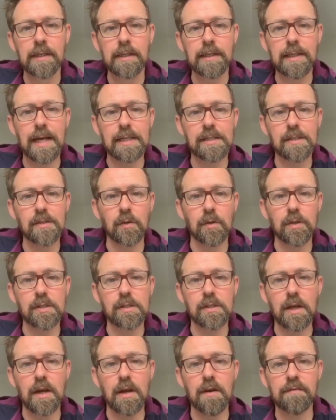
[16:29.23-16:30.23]
that sort of
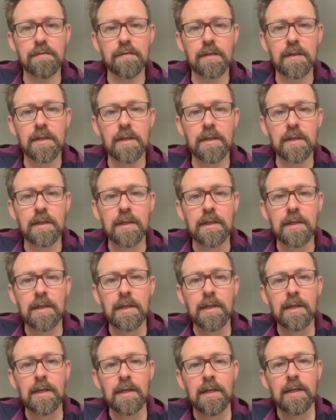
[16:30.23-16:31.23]
stuff.
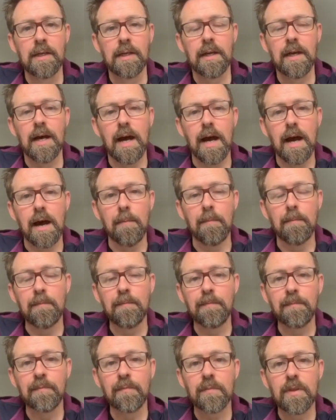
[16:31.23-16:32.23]

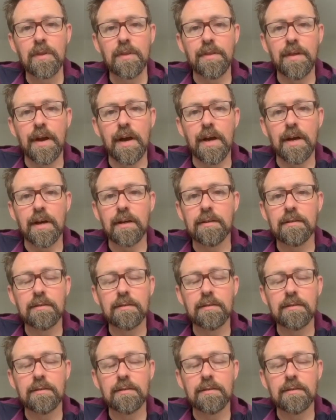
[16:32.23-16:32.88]
That,